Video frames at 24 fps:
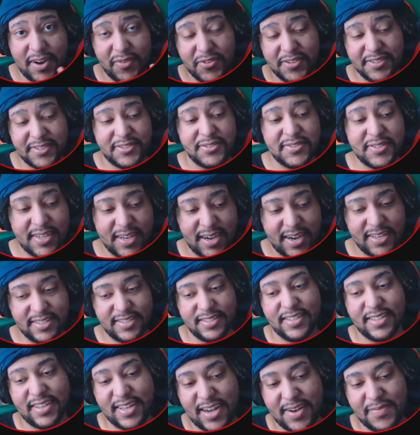I want you
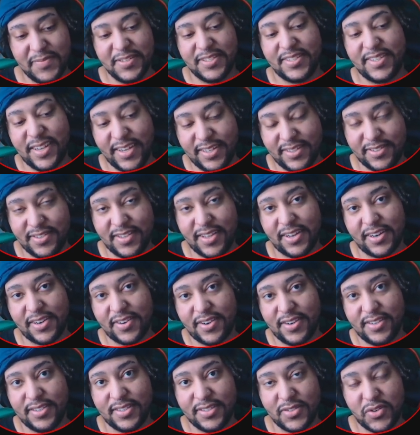guys in the comments to answer that
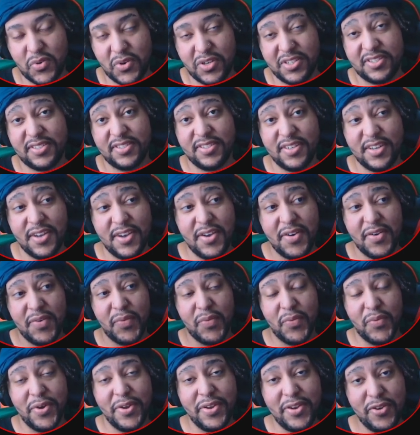question.
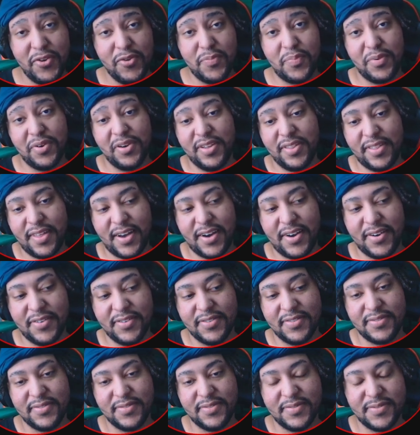When you breathe
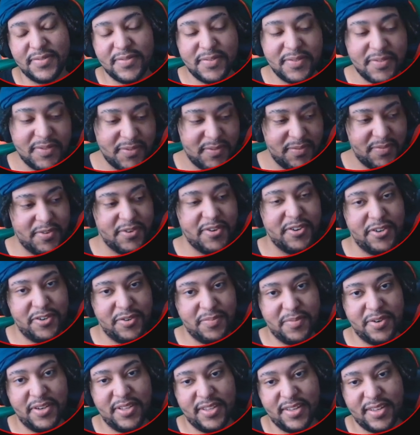out, what are
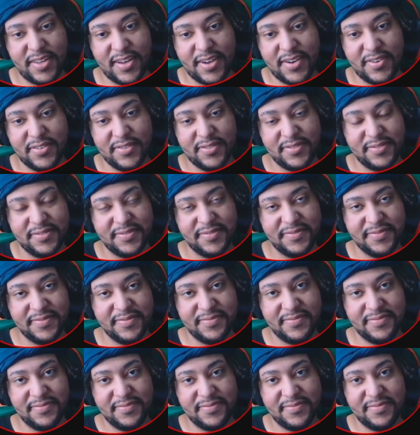you breathing out?
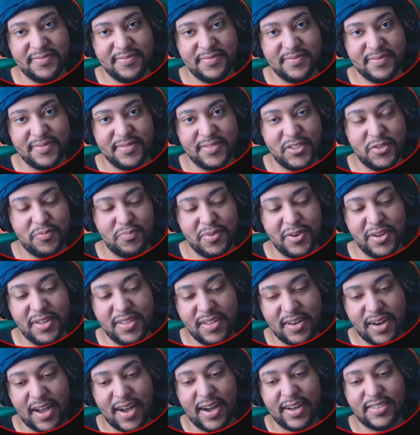You
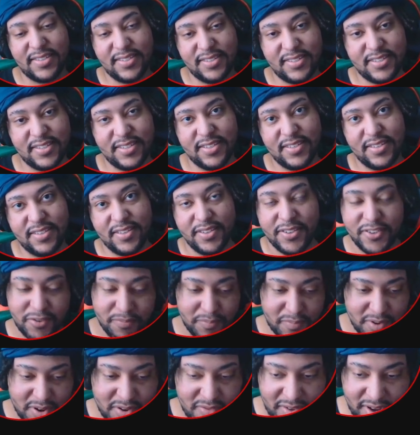breathe in oxygen,
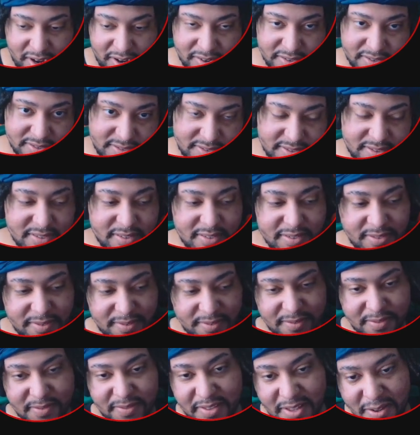you breathe out.
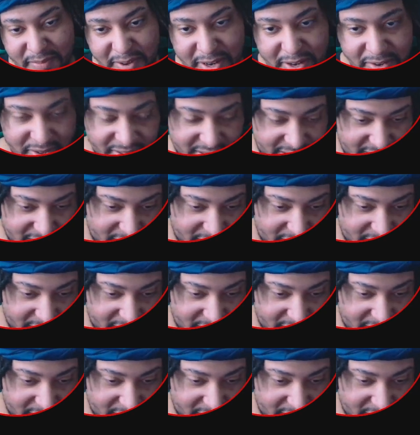Let me know